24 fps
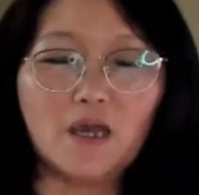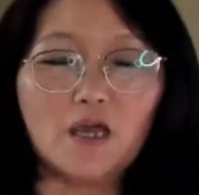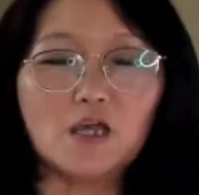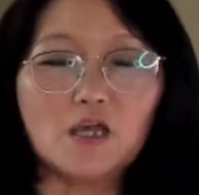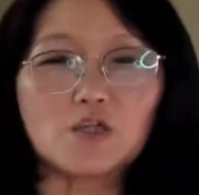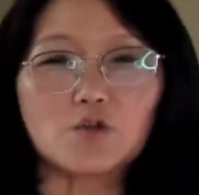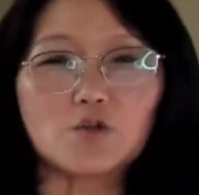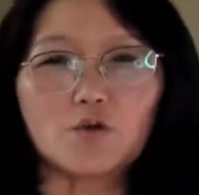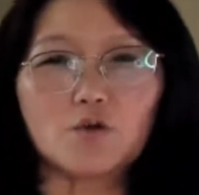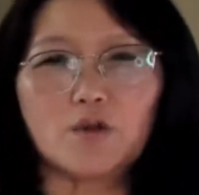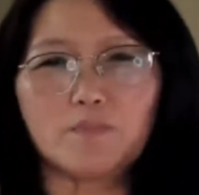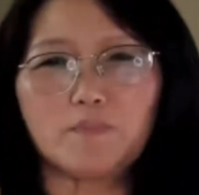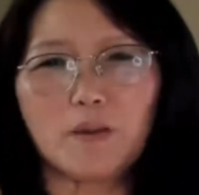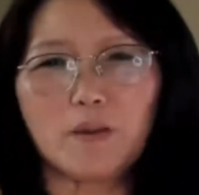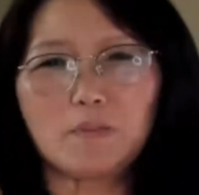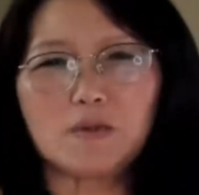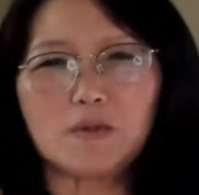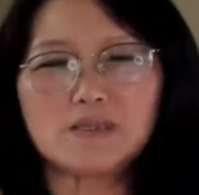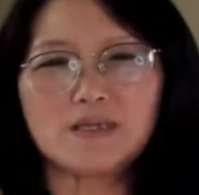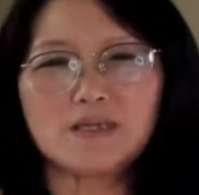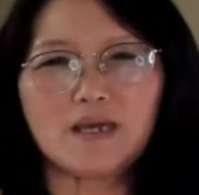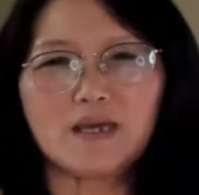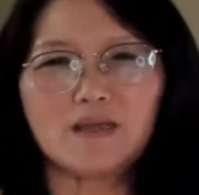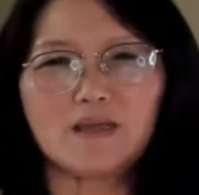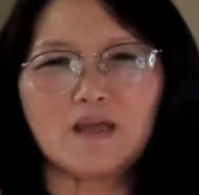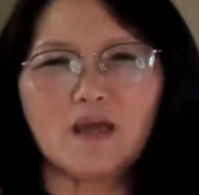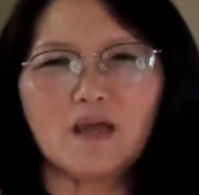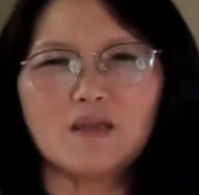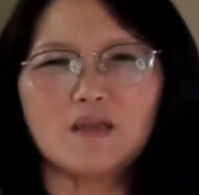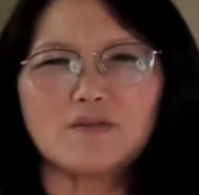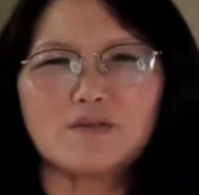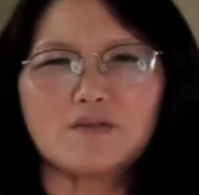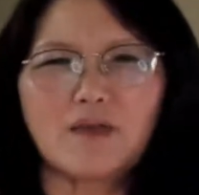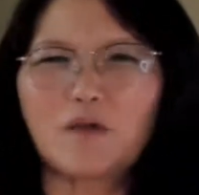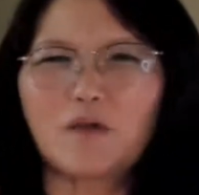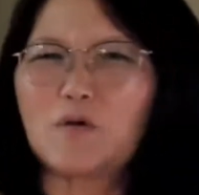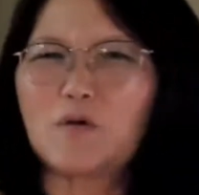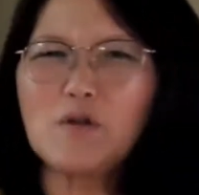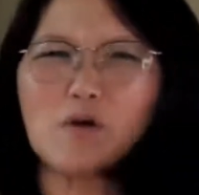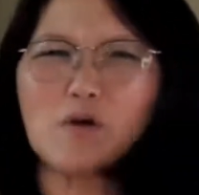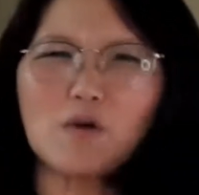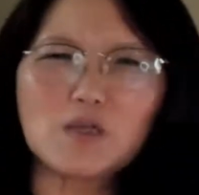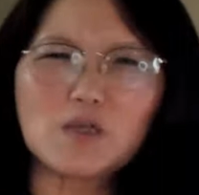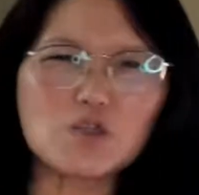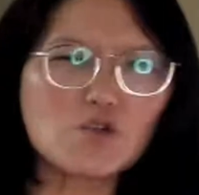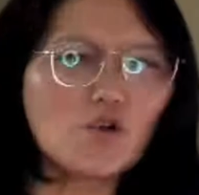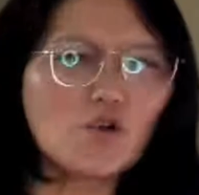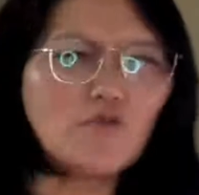So if people said Taekwondo
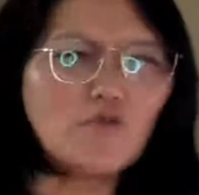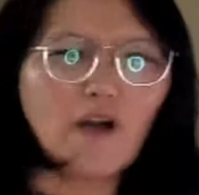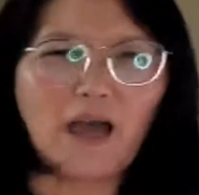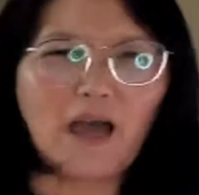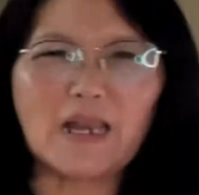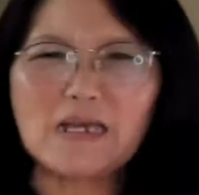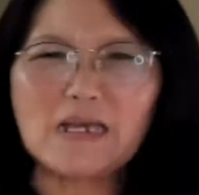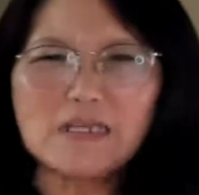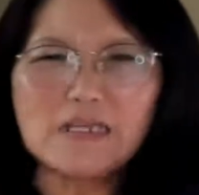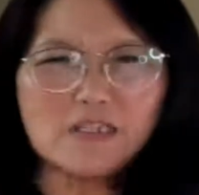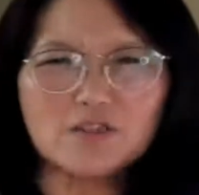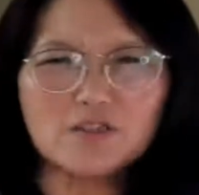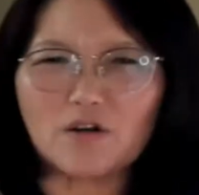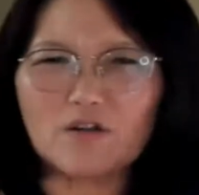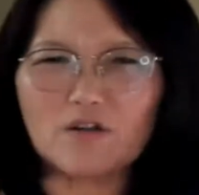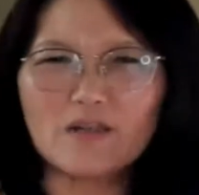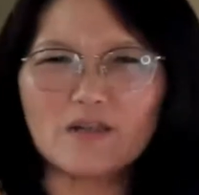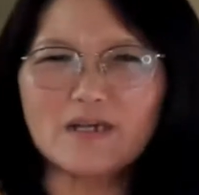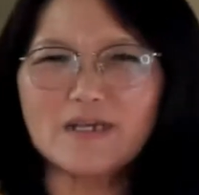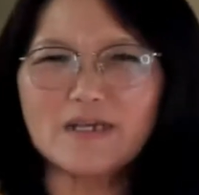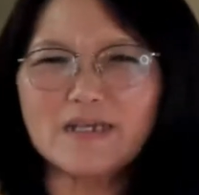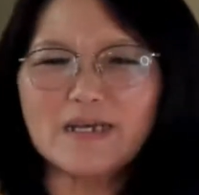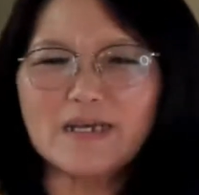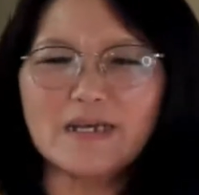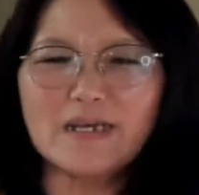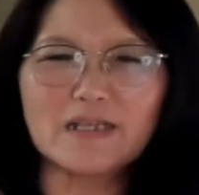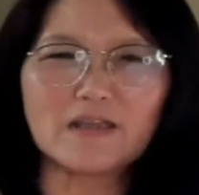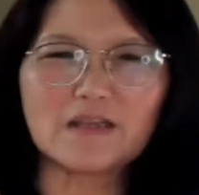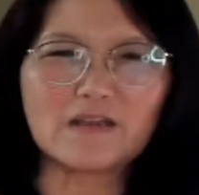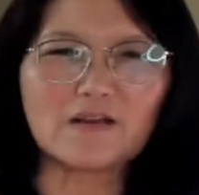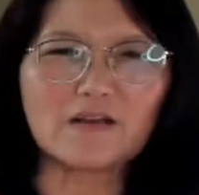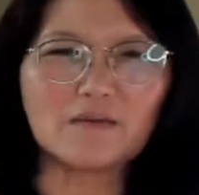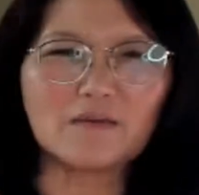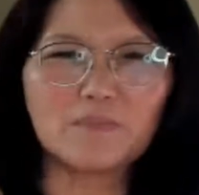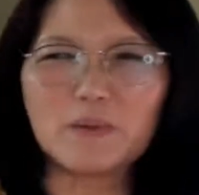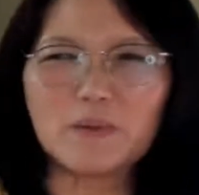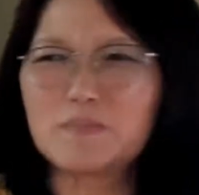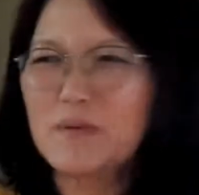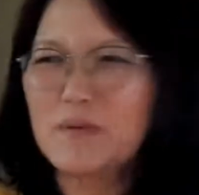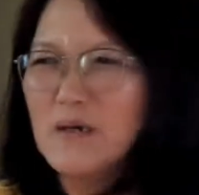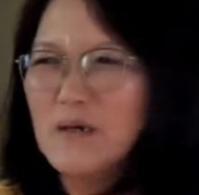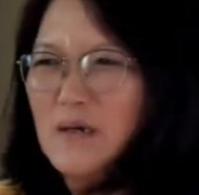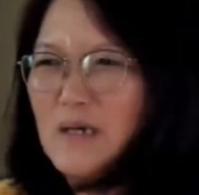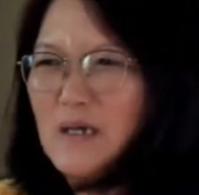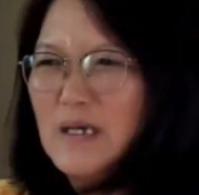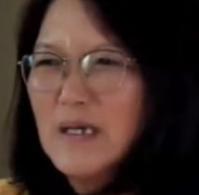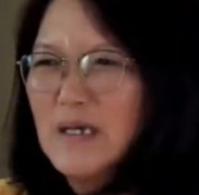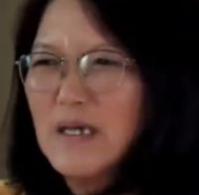is so violent, don't learn it. You know, people
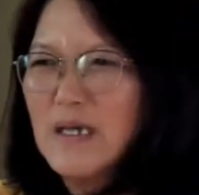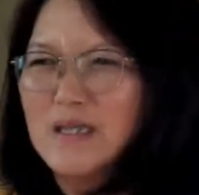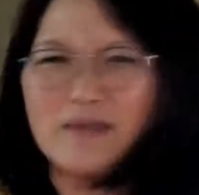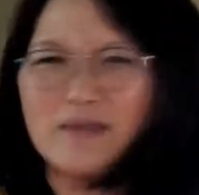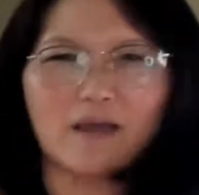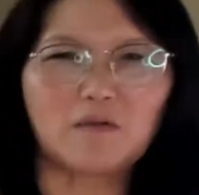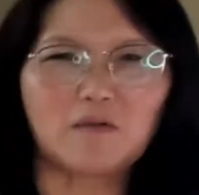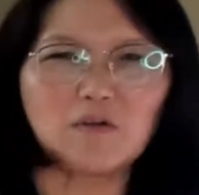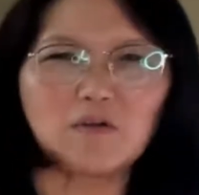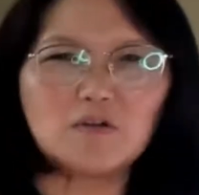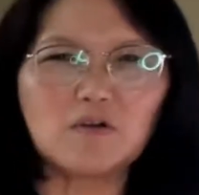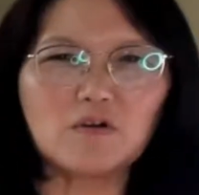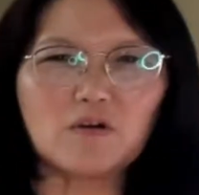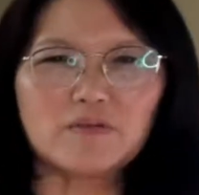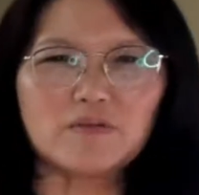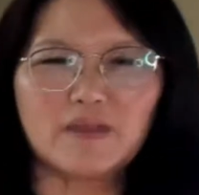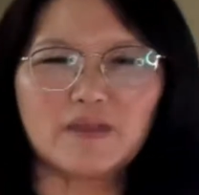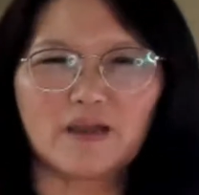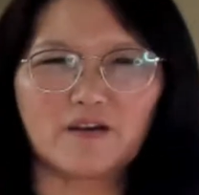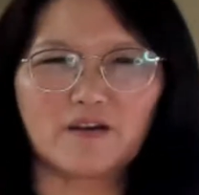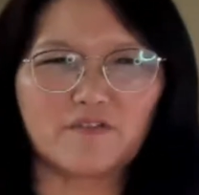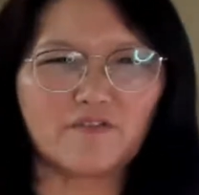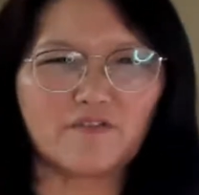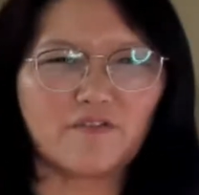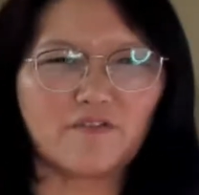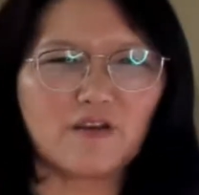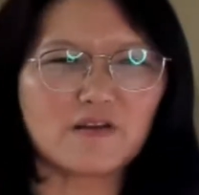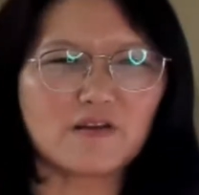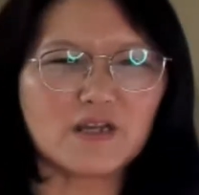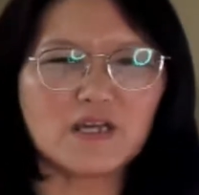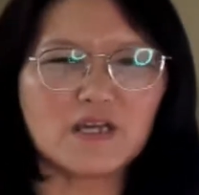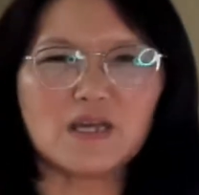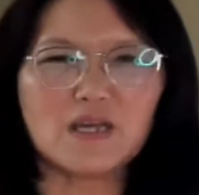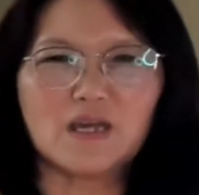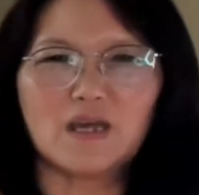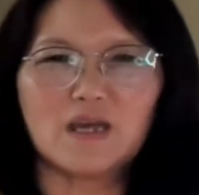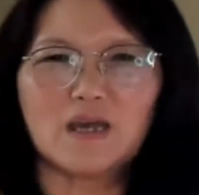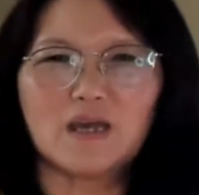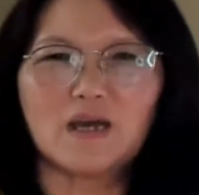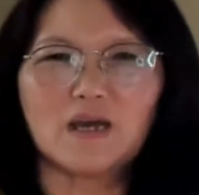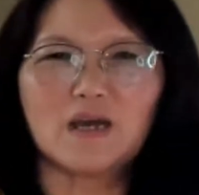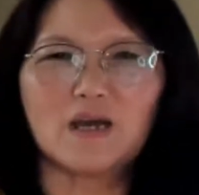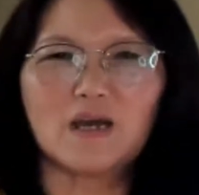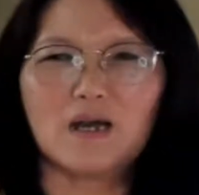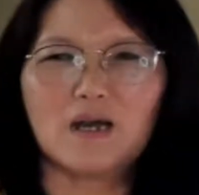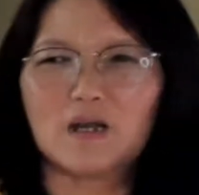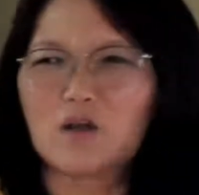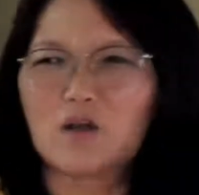in Taekwondo, they are very
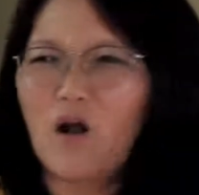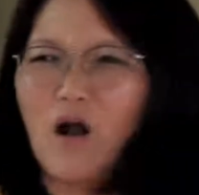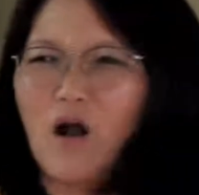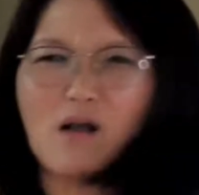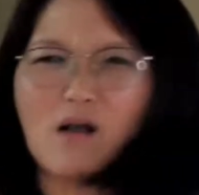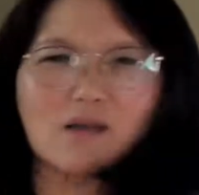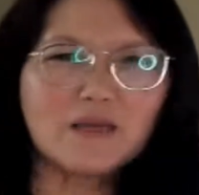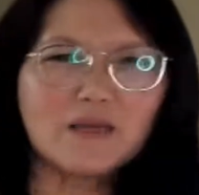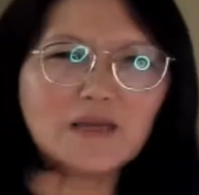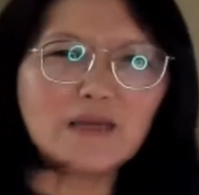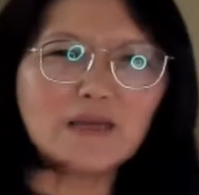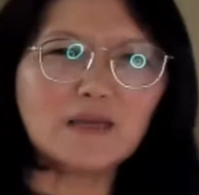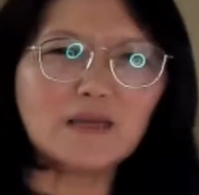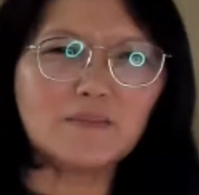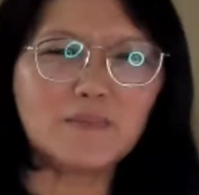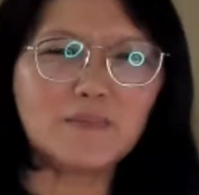cocky.